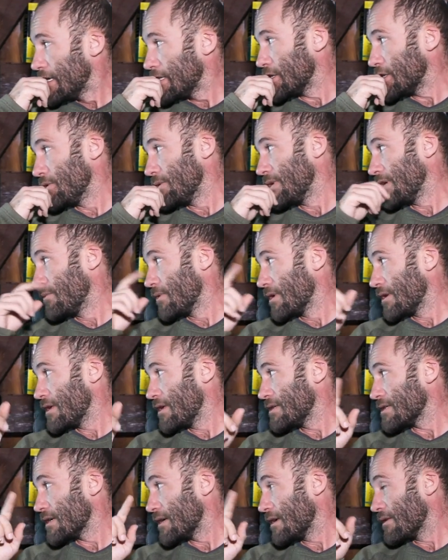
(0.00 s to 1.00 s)
So you need one of
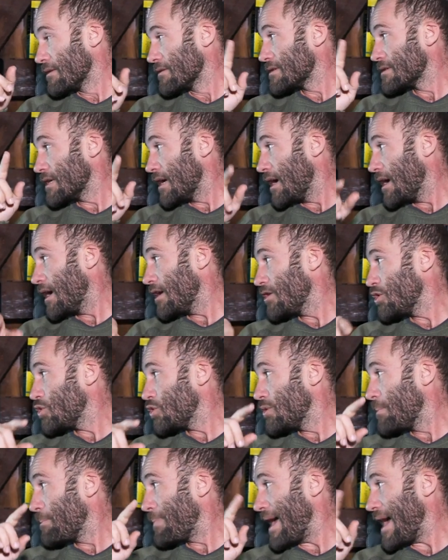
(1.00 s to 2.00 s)
these on either side,
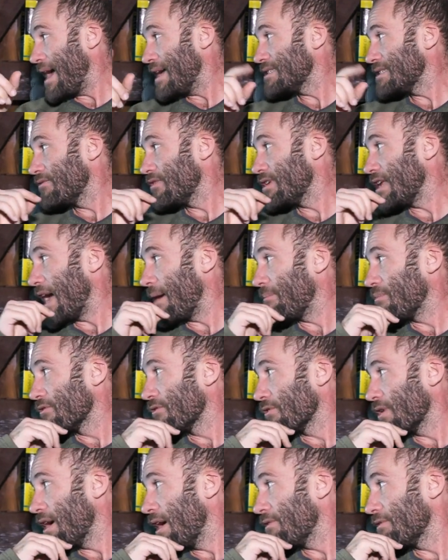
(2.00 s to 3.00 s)
passive
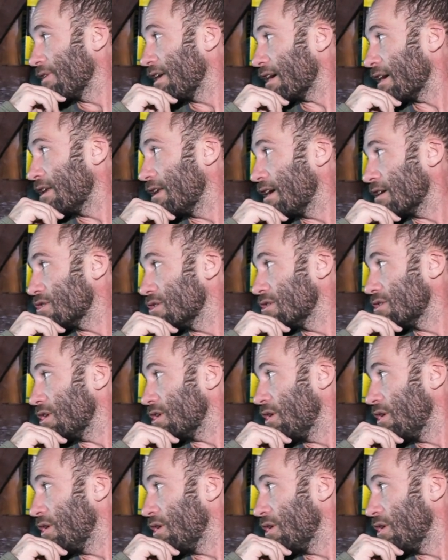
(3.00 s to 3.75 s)
adapter for Ethernet connections